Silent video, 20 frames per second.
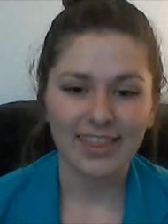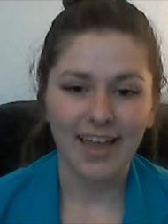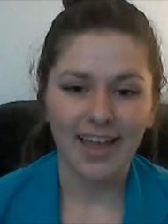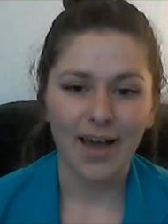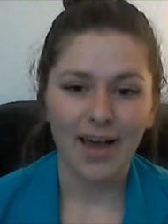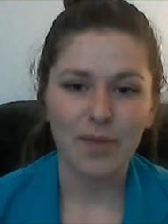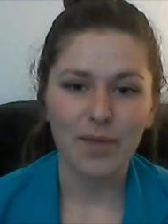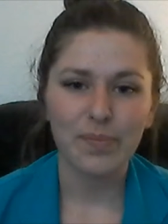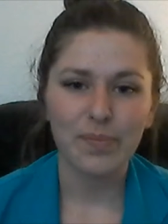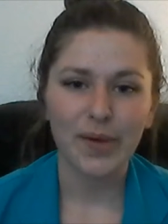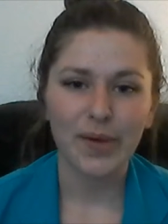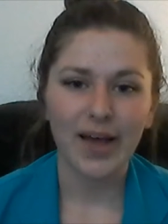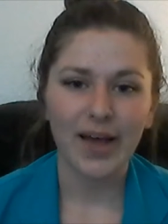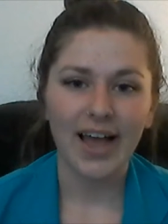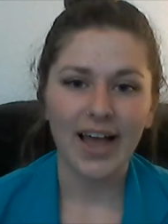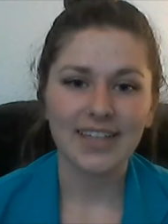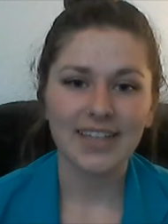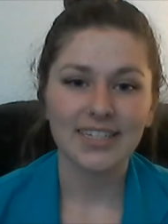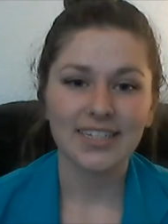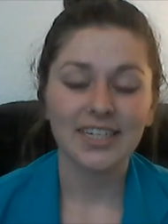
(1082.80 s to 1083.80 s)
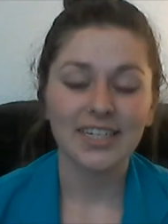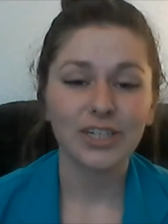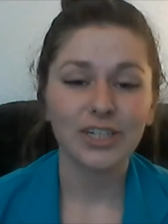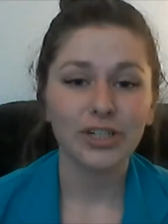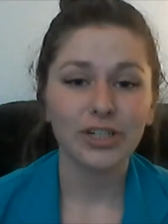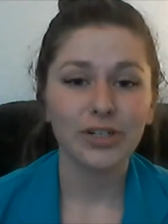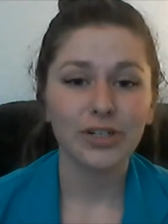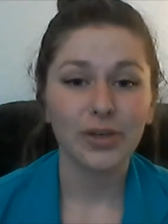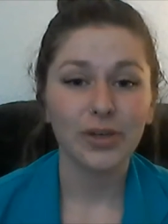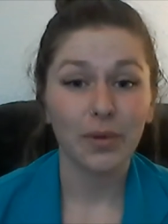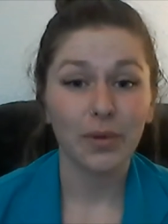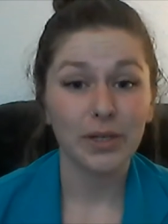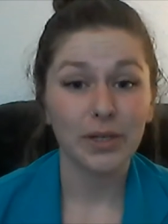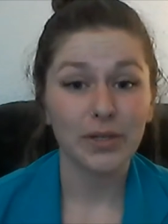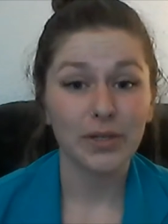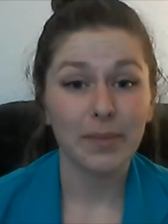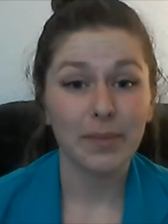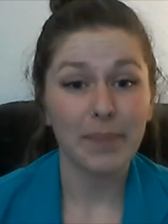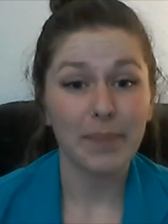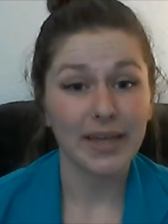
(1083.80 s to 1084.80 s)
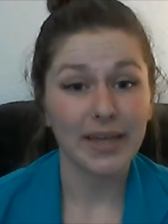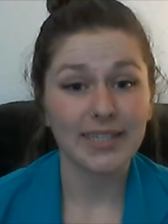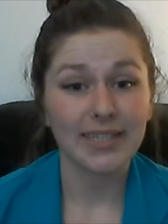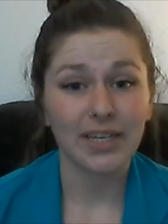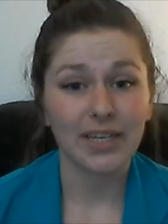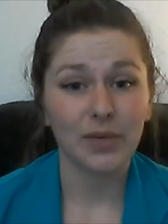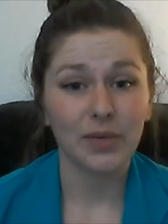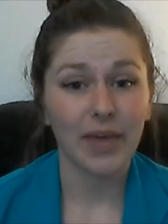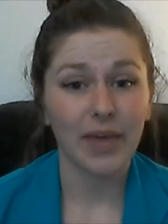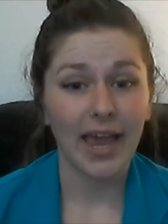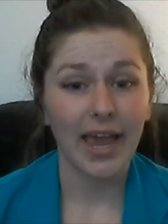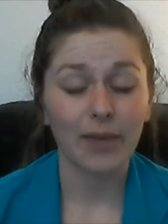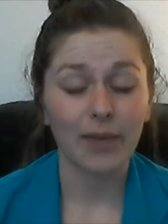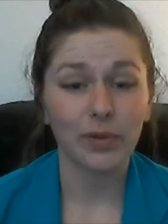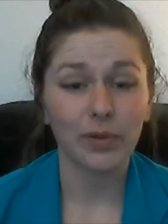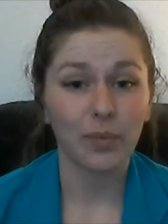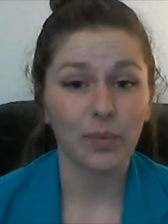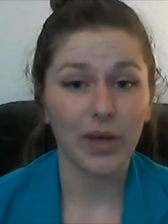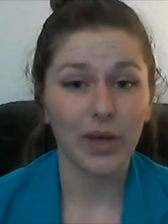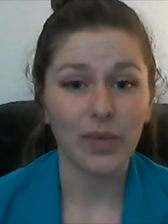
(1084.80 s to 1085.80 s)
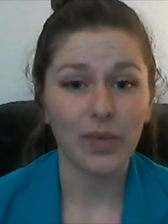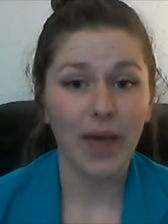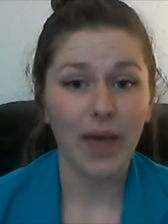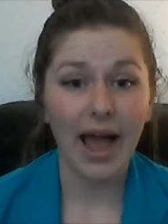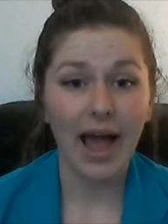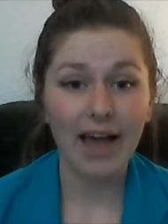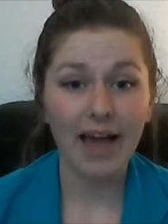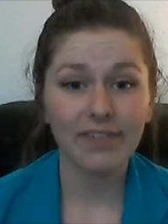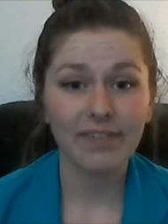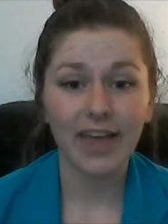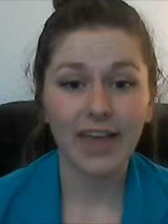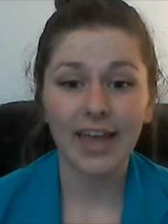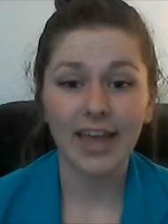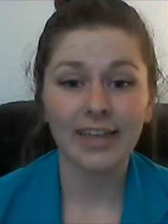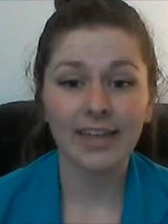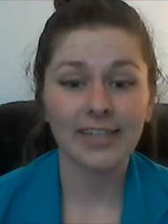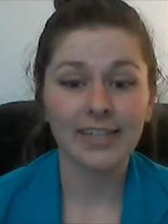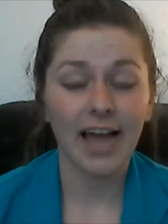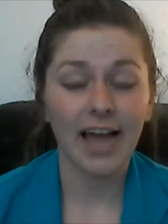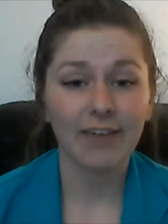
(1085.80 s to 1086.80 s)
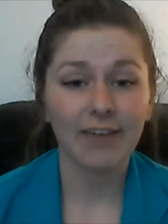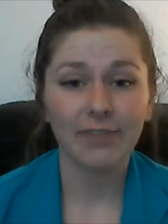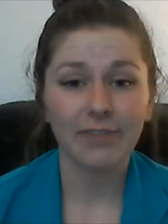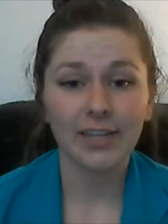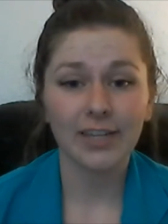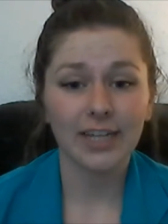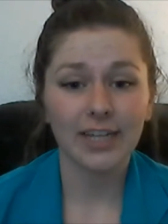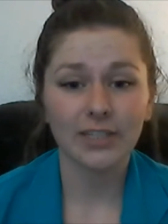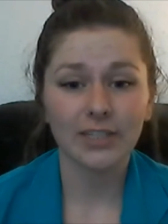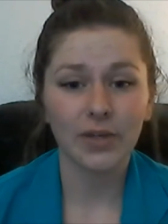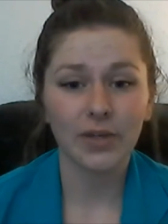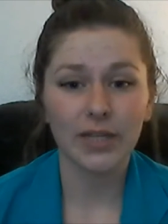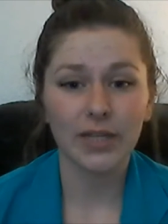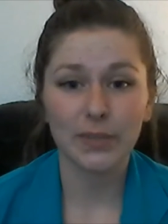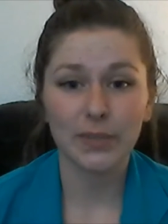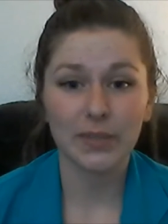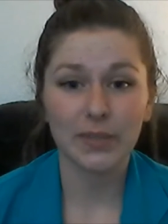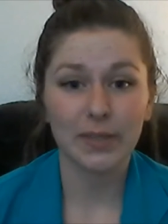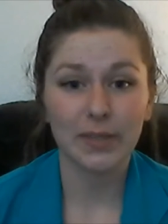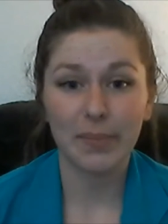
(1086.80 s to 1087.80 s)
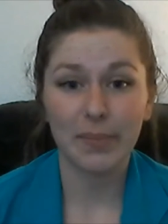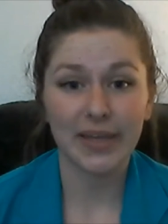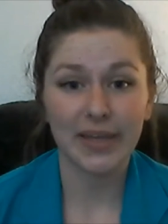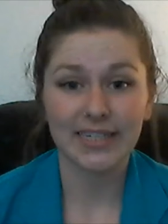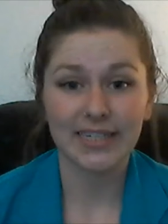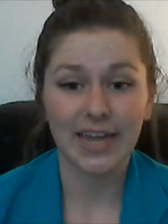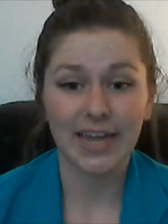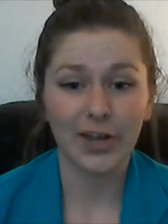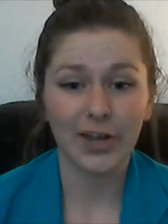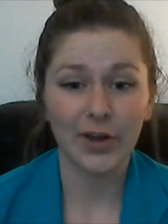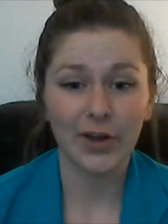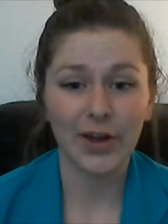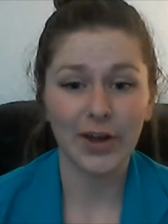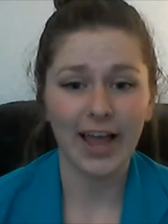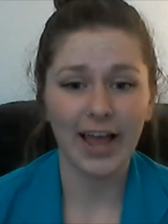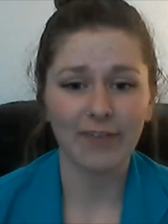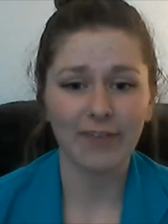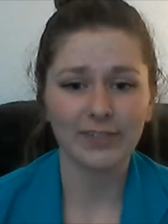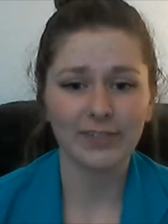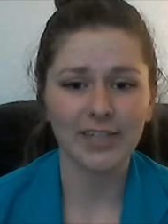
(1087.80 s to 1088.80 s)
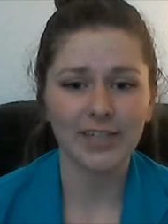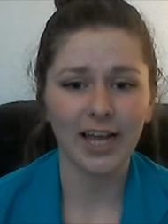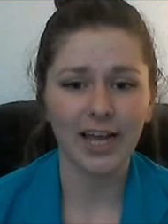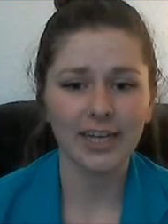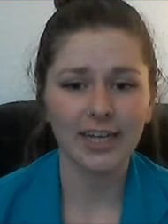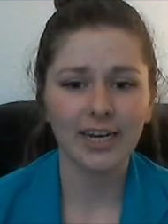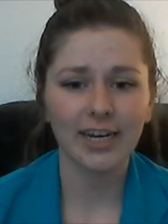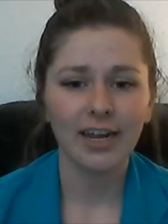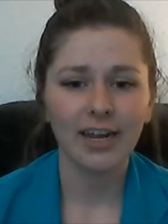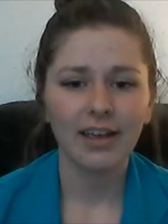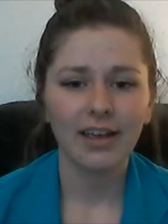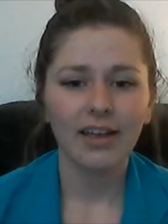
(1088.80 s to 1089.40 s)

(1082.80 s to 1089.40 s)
that, but as a teacher, you can only do the best that you can with what you have, and I felt as though this was the best I could have done.